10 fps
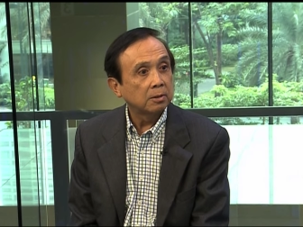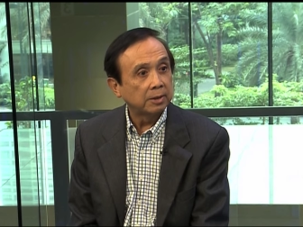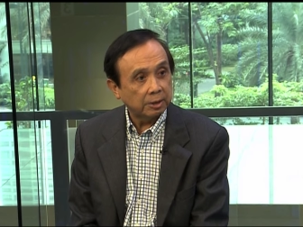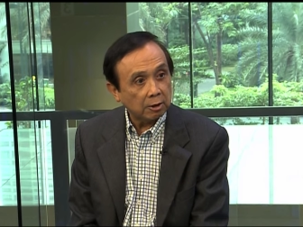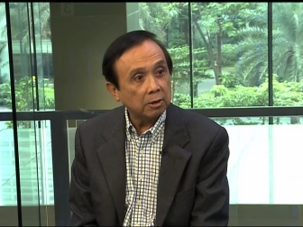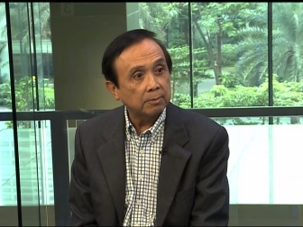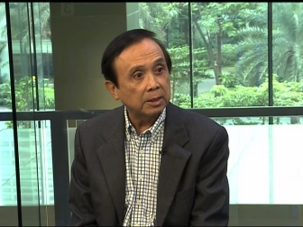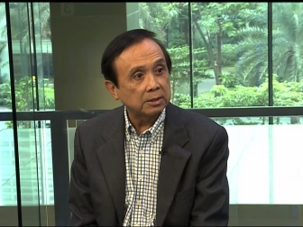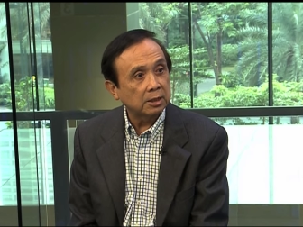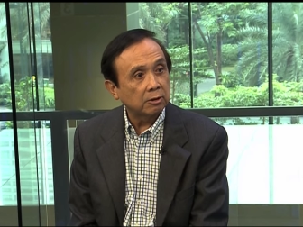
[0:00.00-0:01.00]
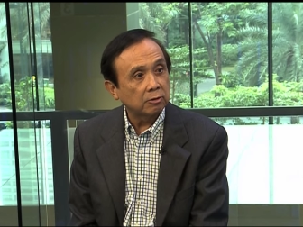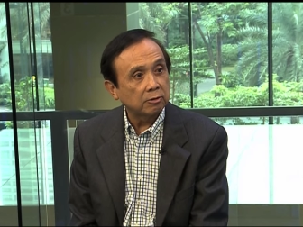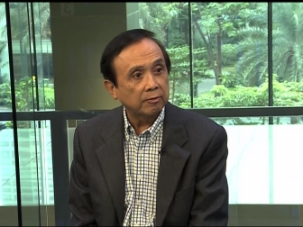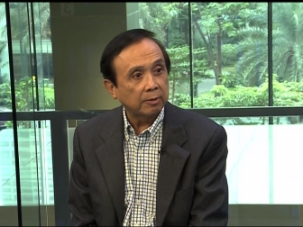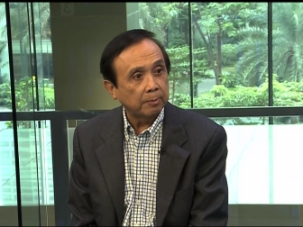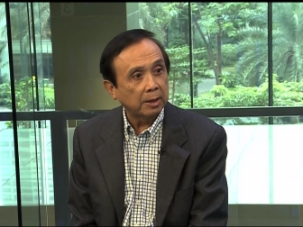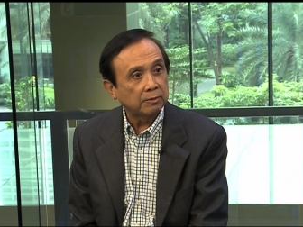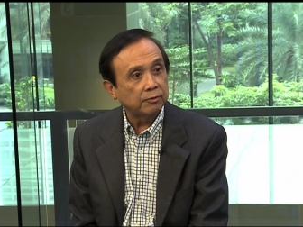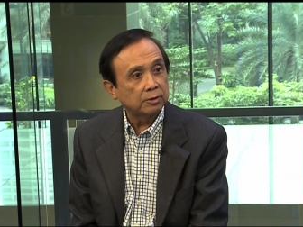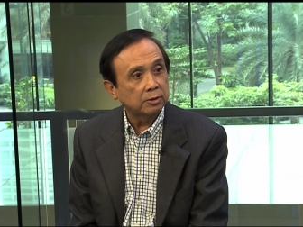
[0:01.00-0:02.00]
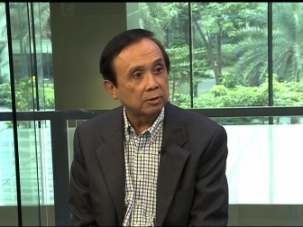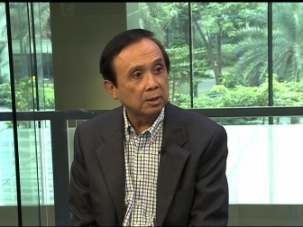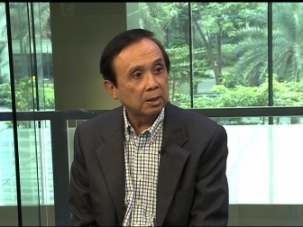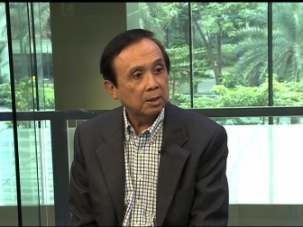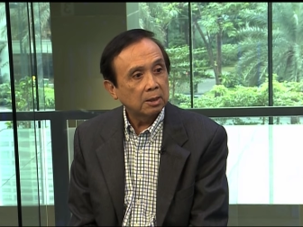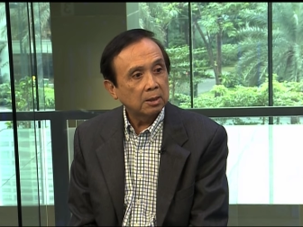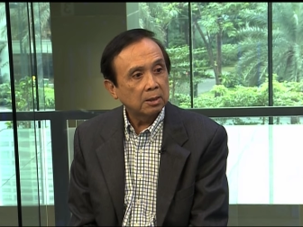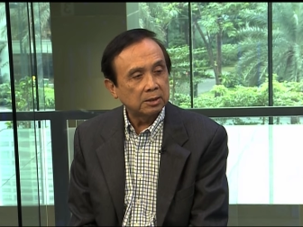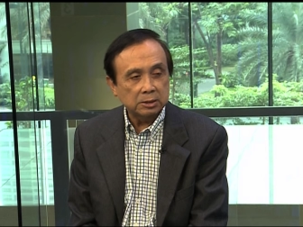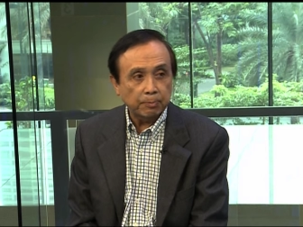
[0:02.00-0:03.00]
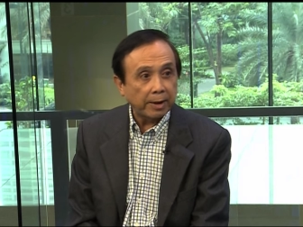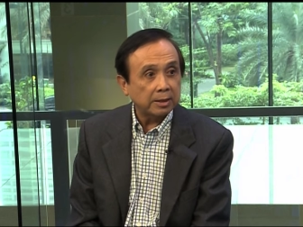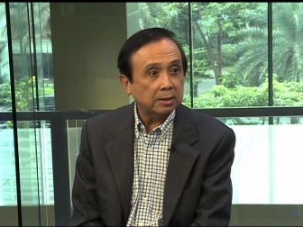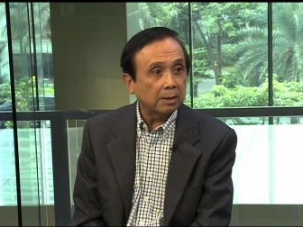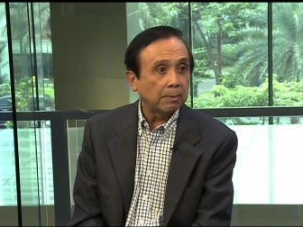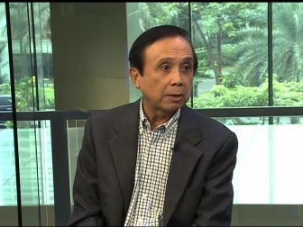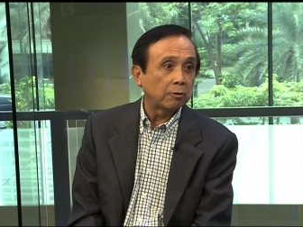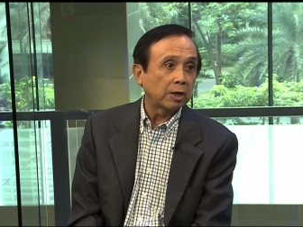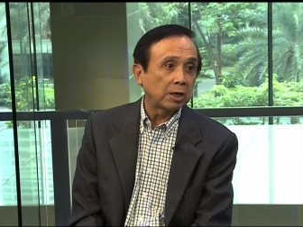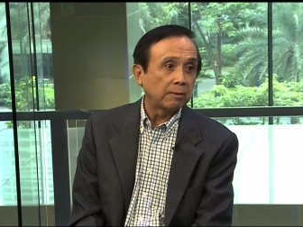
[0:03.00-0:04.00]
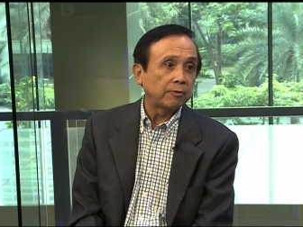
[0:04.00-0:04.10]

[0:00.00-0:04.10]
The economy is not going to have a bright future despite the macroeconomic